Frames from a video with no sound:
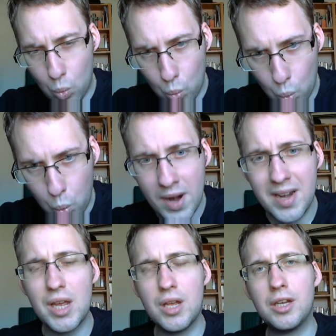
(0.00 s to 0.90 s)

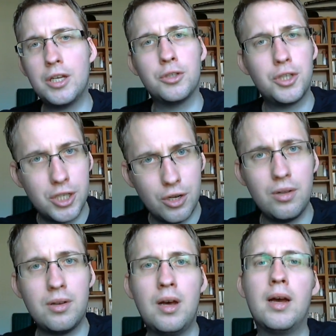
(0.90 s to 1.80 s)
one
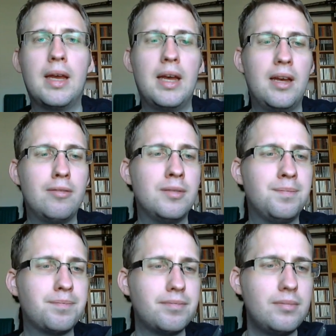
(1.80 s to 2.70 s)
concern I have
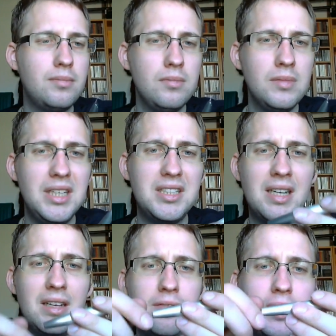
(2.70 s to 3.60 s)
is
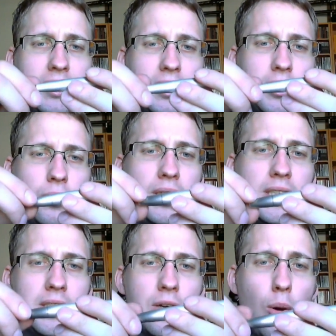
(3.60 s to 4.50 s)
that if this is so
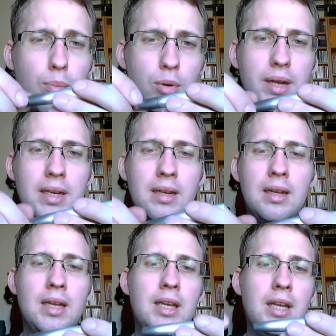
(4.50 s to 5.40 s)
easy to operate,
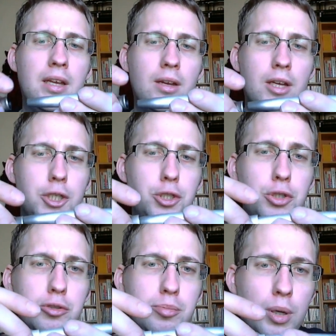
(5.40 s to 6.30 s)
should
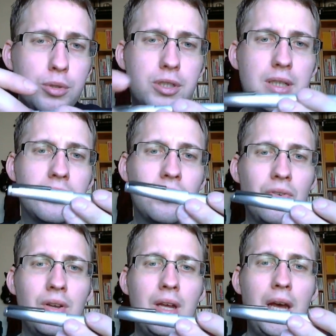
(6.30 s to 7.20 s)
you post it
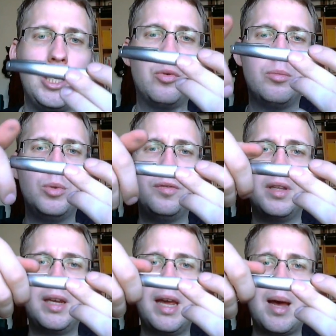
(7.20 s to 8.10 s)
and you remove
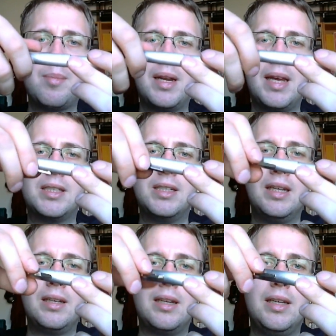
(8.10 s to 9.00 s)
the cap and
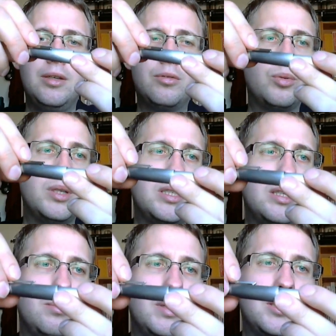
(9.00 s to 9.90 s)
accidentally you twist it
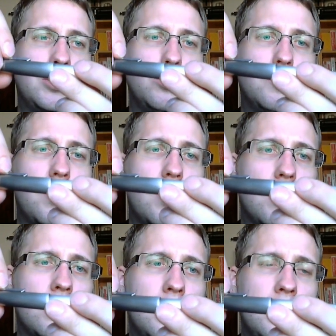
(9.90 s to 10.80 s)
a bit too far,